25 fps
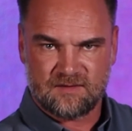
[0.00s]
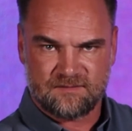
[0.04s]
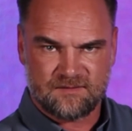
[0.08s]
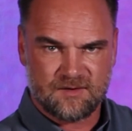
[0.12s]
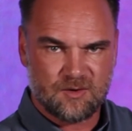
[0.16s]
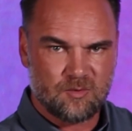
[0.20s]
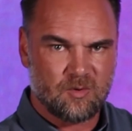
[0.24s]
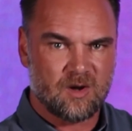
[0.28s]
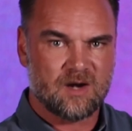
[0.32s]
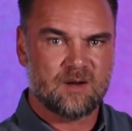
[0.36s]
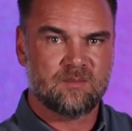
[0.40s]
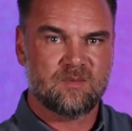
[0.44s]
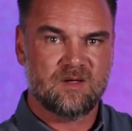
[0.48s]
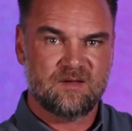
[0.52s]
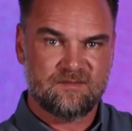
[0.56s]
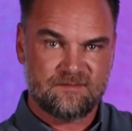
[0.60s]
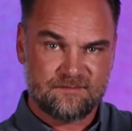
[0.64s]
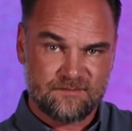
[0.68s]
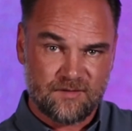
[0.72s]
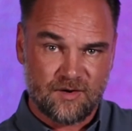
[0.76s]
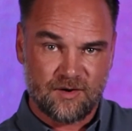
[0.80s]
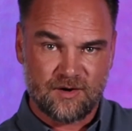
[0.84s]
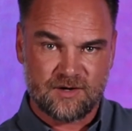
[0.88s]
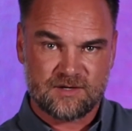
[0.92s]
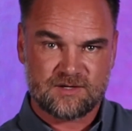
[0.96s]
If you want to be
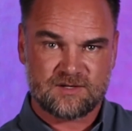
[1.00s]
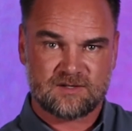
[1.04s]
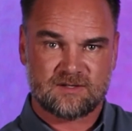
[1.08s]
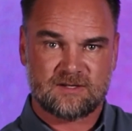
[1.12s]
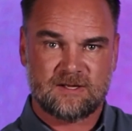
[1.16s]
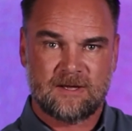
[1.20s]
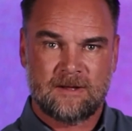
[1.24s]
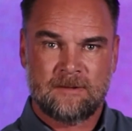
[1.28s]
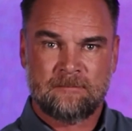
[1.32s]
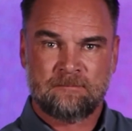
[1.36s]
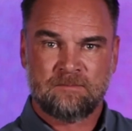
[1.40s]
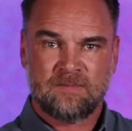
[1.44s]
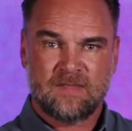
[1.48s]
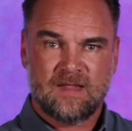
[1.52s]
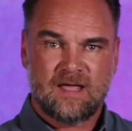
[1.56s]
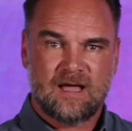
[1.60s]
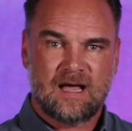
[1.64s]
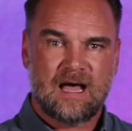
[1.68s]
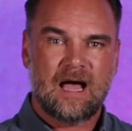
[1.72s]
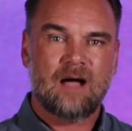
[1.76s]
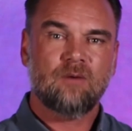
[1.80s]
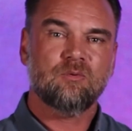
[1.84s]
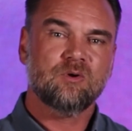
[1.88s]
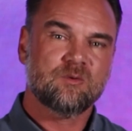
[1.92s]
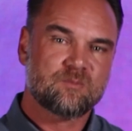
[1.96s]
first,
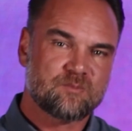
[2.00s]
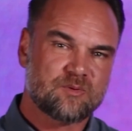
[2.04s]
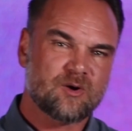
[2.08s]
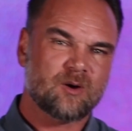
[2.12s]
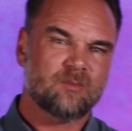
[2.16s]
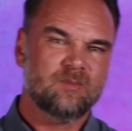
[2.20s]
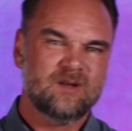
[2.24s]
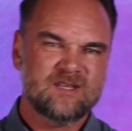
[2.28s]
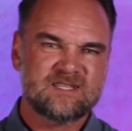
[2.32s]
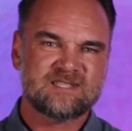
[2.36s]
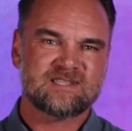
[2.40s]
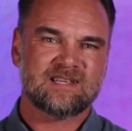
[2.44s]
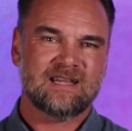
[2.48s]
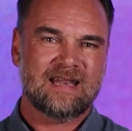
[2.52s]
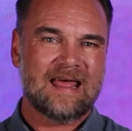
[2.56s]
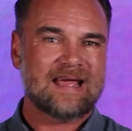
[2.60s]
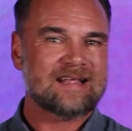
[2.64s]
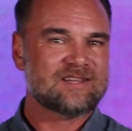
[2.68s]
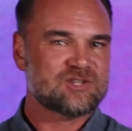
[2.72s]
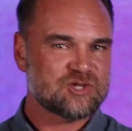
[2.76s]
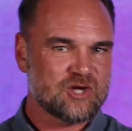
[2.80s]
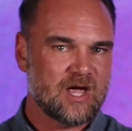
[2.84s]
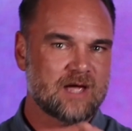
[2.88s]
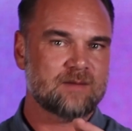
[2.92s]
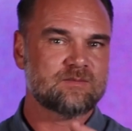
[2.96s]
I would probably
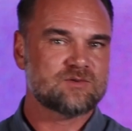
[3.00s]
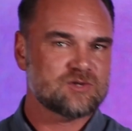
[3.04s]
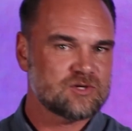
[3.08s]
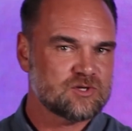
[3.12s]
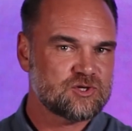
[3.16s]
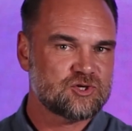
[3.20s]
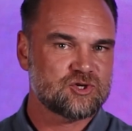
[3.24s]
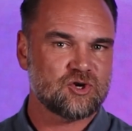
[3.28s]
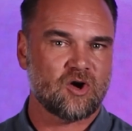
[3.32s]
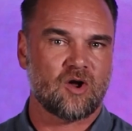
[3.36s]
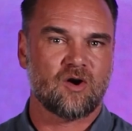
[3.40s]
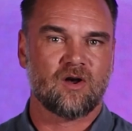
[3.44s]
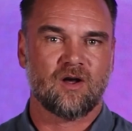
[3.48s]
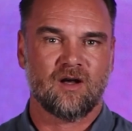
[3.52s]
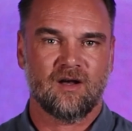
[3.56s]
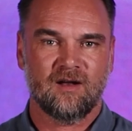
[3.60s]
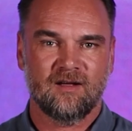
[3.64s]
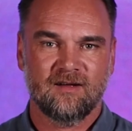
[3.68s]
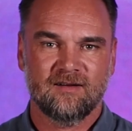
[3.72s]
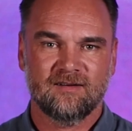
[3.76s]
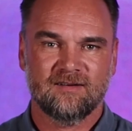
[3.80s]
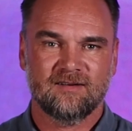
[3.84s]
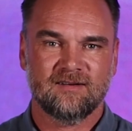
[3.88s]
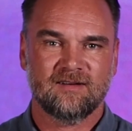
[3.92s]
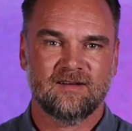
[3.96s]
select James and John.
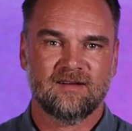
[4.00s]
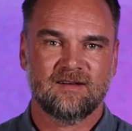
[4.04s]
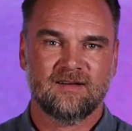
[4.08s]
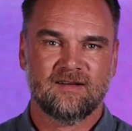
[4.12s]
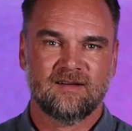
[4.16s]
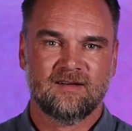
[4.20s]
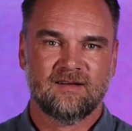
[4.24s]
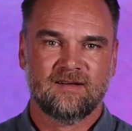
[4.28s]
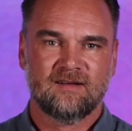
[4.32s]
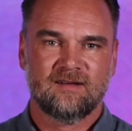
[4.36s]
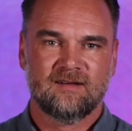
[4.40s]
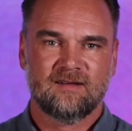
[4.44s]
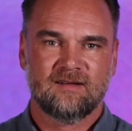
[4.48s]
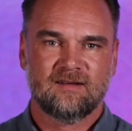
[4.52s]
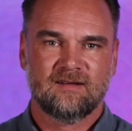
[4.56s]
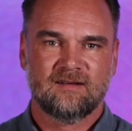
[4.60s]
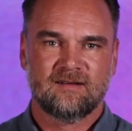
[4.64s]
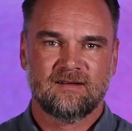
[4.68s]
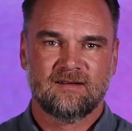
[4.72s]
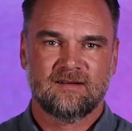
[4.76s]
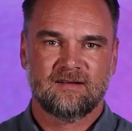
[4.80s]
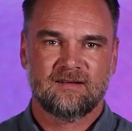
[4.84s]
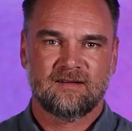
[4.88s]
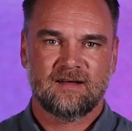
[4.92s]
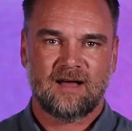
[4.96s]

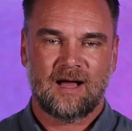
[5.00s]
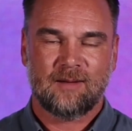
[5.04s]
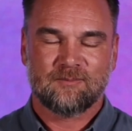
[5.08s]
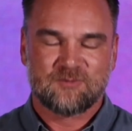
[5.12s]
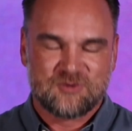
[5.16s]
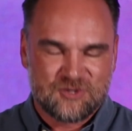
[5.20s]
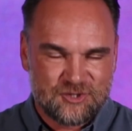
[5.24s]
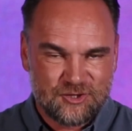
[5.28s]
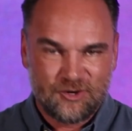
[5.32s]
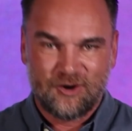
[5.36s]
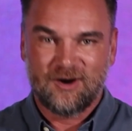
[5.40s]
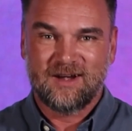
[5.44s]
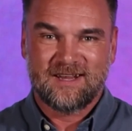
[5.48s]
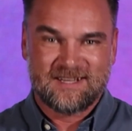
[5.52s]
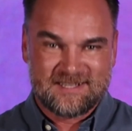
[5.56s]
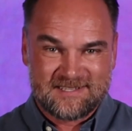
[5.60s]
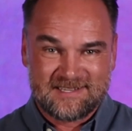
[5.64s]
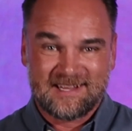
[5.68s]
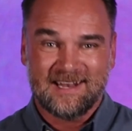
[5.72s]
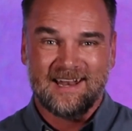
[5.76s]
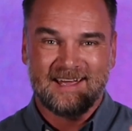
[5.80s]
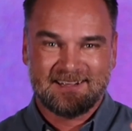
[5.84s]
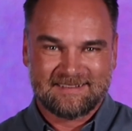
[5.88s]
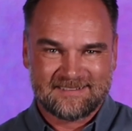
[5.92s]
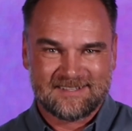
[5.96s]
I'm sure he
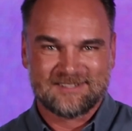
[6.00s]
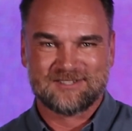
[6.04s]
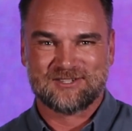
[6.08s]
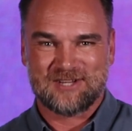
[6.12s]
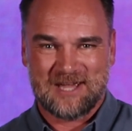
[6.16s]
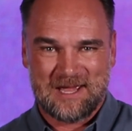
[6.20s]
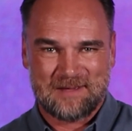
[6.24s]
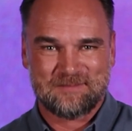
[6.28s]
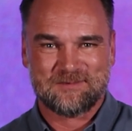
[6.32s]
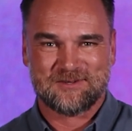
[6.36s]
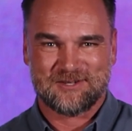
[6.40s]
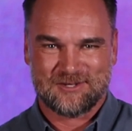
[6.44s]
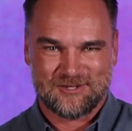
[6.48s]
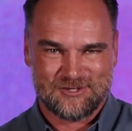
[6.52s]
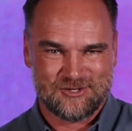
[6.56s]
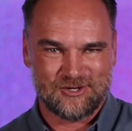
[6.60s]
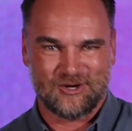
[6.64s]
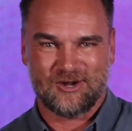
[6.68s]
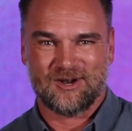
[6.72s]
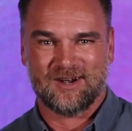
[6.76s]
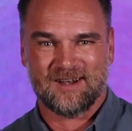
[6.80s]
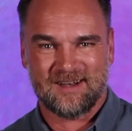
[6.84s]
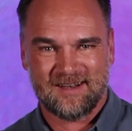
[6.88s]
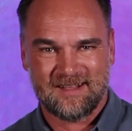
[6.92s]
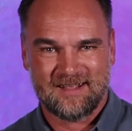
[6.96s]
selected James and
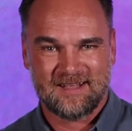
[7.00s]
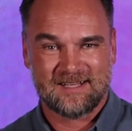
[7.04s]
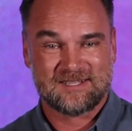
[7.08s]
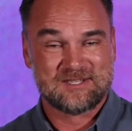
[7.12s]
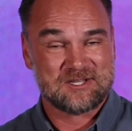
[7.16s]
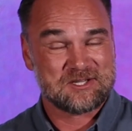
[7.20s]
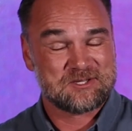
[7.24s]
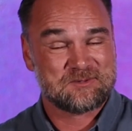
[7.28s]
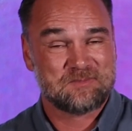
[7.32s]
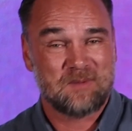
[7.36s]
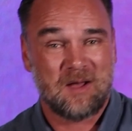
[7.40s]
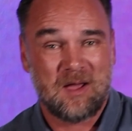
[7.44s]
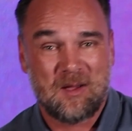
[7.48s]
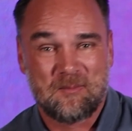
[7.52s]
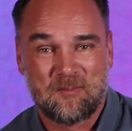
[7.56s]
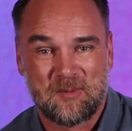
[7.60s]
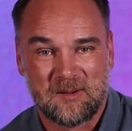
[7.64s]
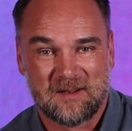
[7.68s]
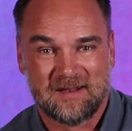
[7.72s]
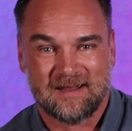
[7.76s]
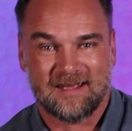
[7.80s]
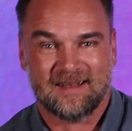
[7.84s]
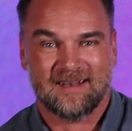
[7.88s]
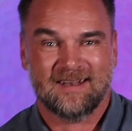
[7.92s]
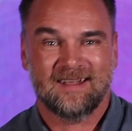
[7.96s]
John. It's just my
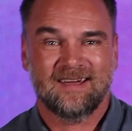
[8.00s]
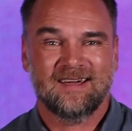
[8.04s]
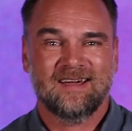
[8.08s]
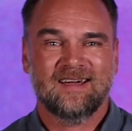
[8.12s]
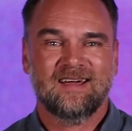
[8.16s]
opinion.